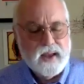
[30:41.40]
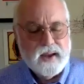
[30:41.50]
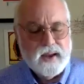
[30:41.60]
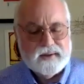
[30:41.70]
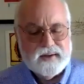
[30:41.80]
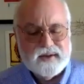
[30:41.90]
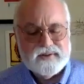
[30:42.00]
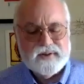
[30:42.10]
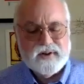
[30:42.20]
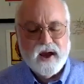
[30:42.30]
It
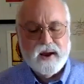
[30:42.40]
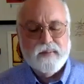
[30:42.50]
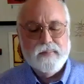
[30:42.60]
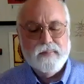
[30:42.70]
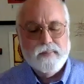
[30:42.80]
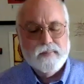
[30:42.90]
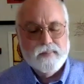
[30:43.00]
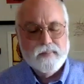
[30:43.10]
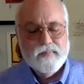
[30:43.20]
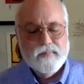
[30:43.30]
takes time
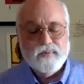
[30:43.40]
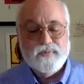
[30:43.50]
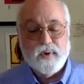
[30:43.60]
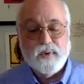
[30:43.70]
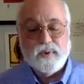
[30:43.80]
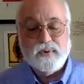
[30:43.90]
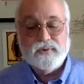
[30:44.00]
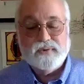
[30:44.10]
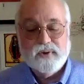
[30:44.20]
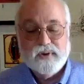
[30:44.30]
for
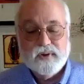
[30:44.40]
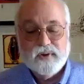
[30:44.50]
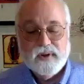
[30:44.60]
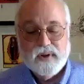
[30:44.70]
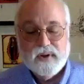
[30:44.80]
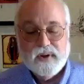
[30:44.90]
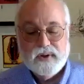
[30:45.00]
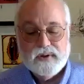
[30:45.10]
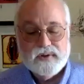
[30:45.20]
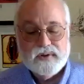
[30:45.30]
folks
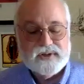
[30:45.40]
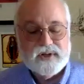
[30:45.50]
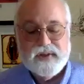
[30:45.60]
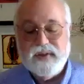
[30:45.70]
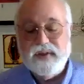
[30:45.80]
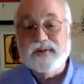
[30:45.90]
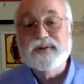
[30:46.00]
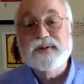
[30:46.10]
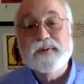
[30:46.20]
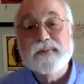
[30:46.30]
to see this.